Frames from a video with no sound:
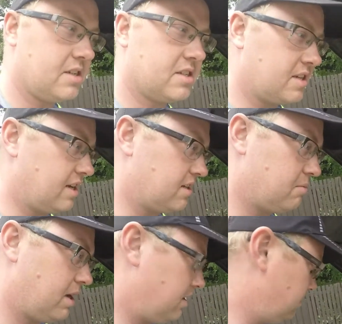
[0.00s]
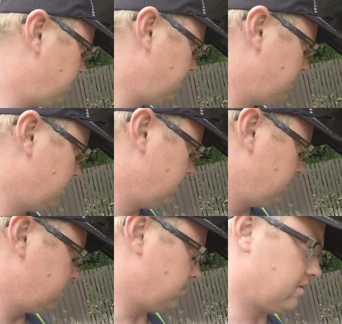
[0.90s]
to disconnect the battery.
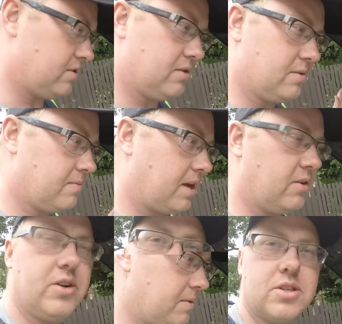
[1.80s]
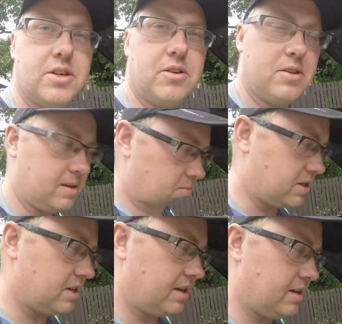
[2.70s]
So I don't usually do that, but
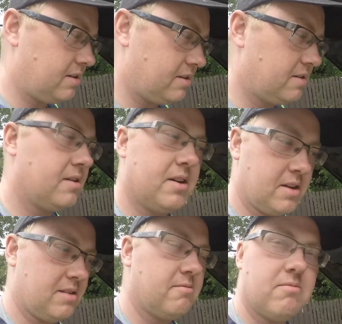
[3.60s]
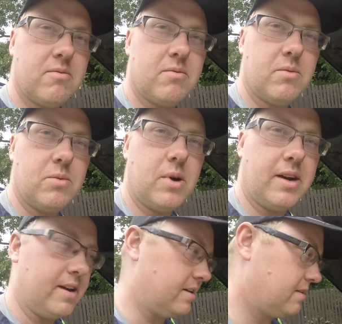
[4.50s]
today, why
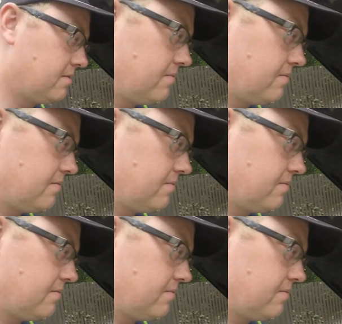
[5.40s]
not?